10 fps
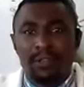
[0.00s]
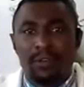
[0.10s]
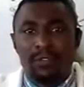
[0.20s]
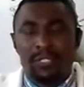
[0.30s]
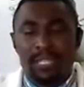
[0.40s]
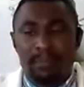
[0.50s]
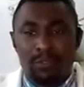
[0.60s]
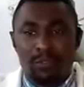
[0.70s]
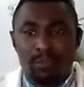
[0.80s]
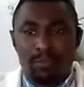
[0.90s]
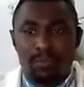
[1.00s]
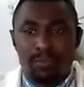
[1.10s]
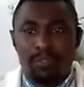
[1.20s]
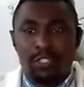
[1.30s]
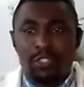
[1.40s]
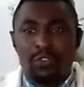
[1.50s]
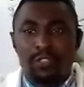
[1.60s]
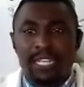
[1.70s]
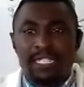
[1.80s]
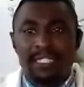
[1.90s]
or subgroup, which
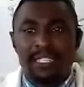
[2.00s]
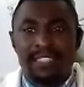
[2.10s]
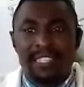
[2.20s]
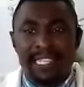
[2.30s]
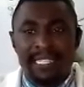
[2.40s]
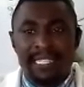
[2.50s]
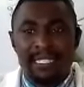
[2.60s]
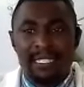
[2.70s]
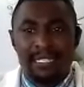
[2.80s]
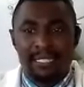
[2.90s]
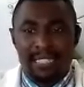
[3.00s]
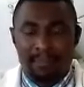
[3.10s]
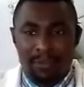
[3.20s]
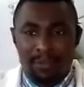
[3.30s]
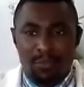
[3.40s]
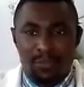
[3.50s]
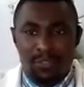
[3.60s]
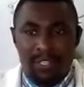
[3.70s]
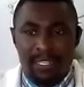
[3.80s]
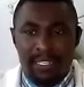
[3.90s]
contains the 3 subgroups,
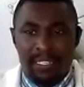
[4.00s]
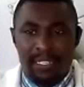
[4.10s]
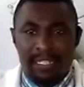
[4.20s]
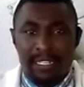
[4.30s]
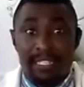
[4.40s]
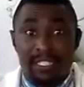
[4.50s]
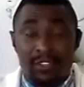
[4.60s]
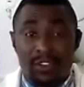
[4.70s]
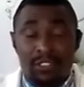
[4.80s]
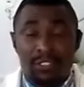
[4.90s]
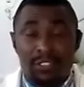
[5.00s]
is called